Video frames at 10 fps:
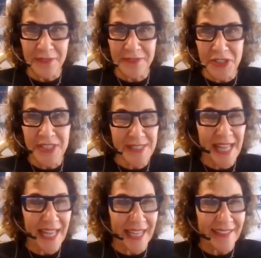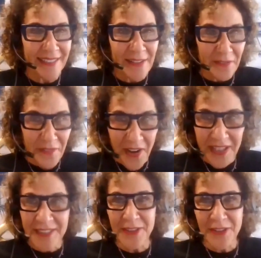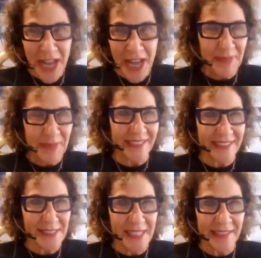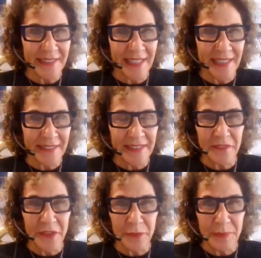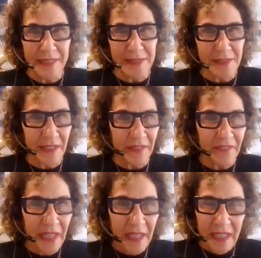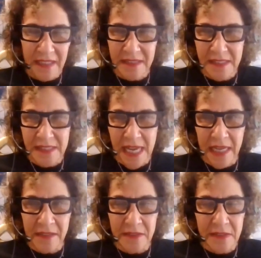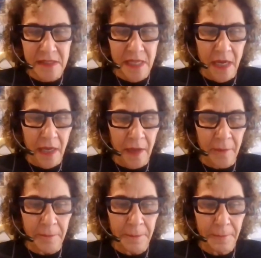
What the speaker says: just that, find their happiness and live their best life. It sounds kind